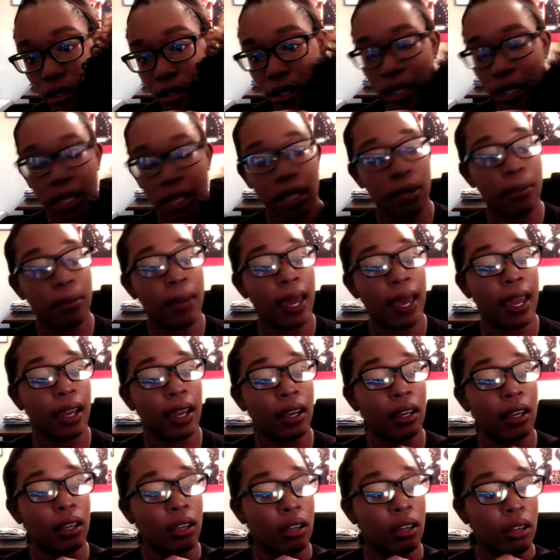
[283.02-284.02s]
in the
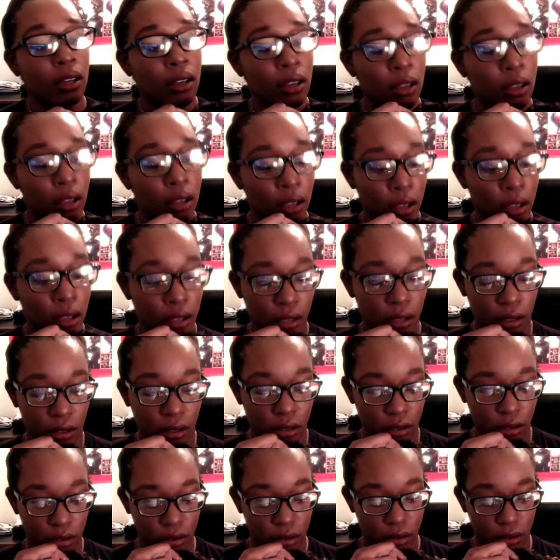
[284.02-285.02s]
back
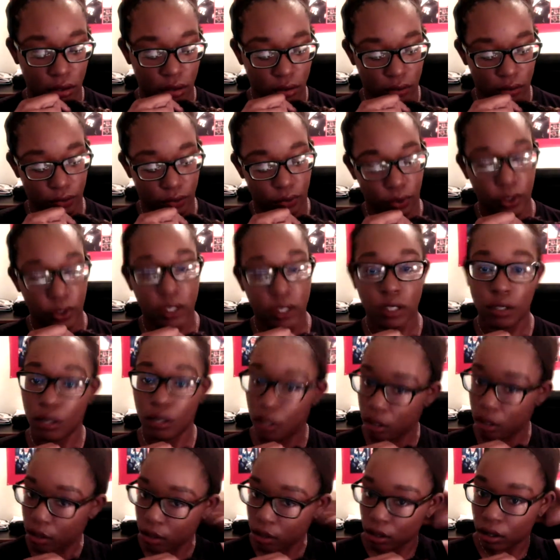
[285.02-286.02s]
for you to
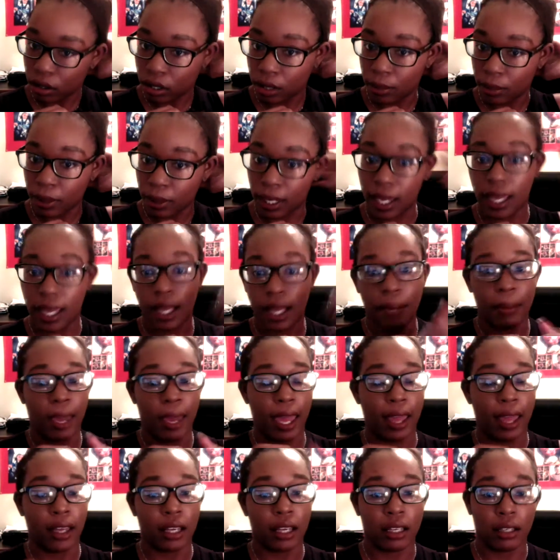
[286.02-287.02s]
clip your head
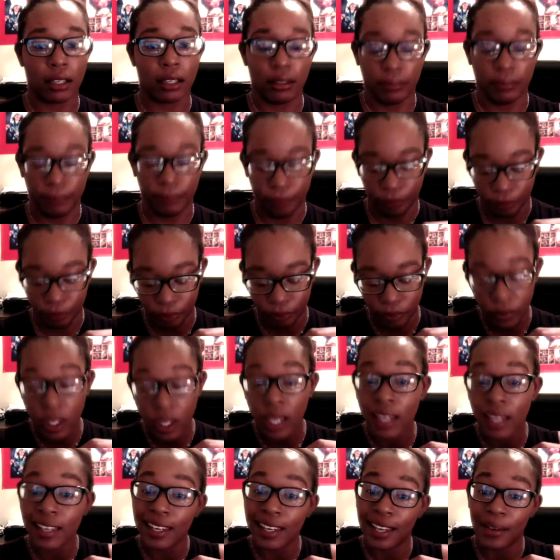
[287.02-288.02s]
back.
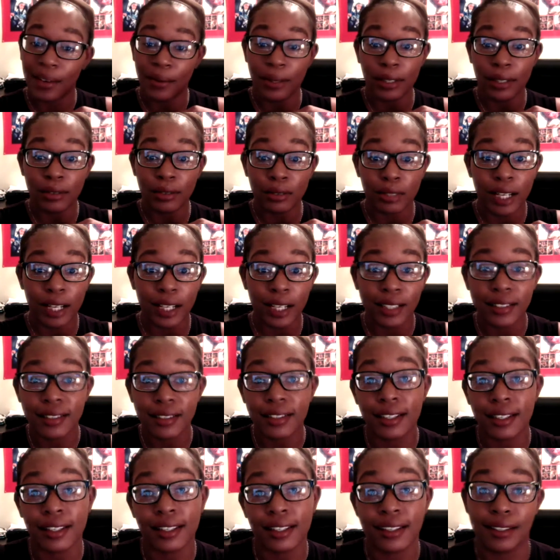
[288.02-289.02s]
Now we're gonna try this
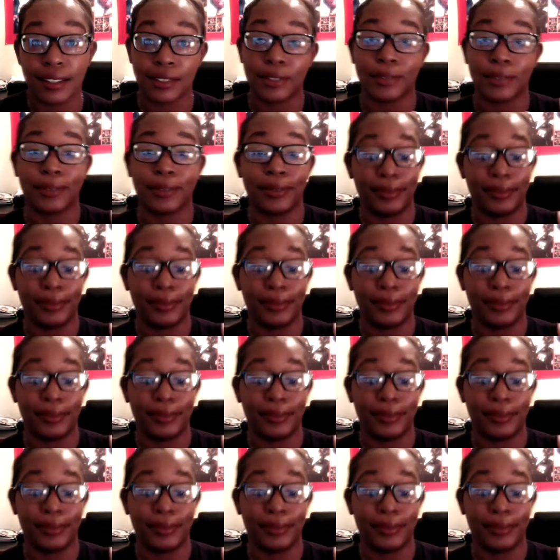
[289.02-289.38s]
sucker on.